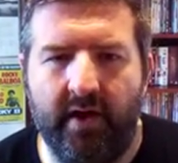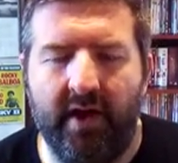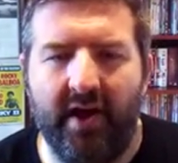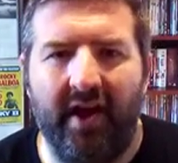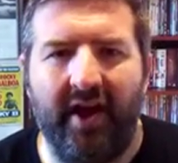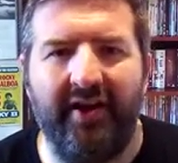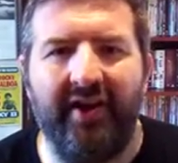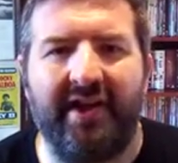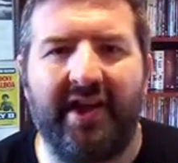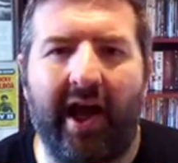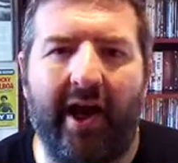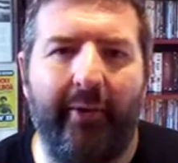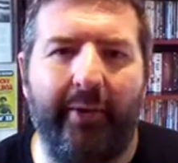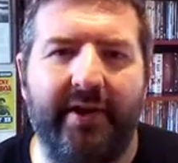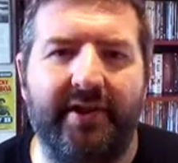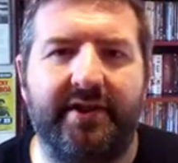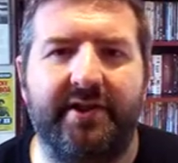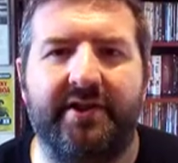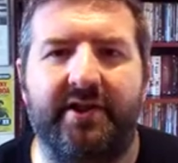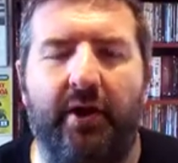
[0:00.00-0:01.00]
And the
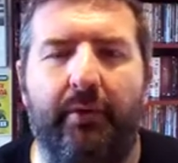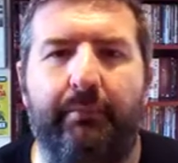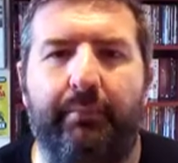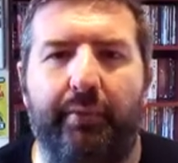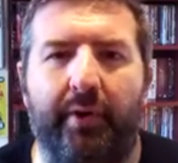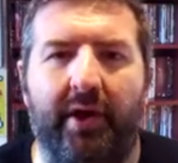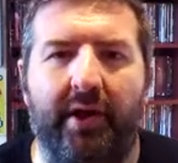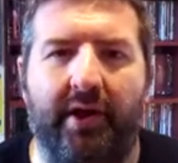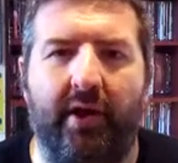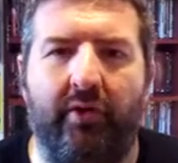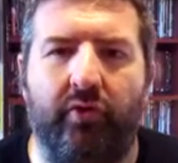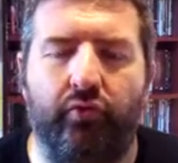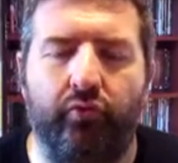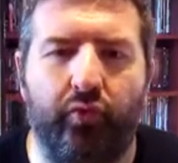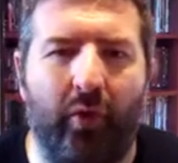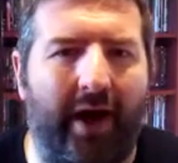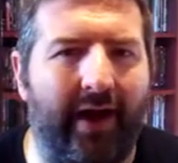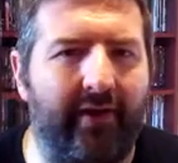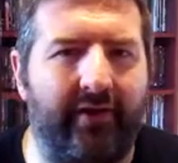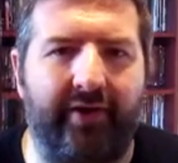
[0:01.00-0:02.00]
characters are brilliant
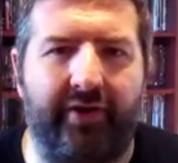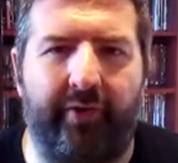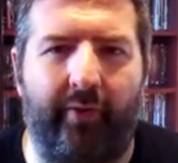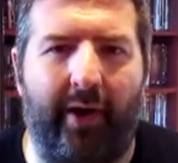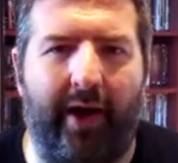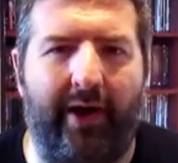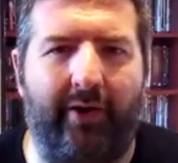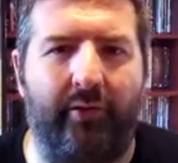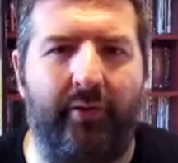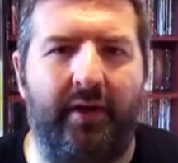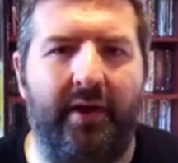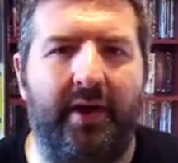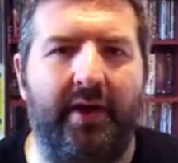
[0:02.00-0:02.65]
right throughout,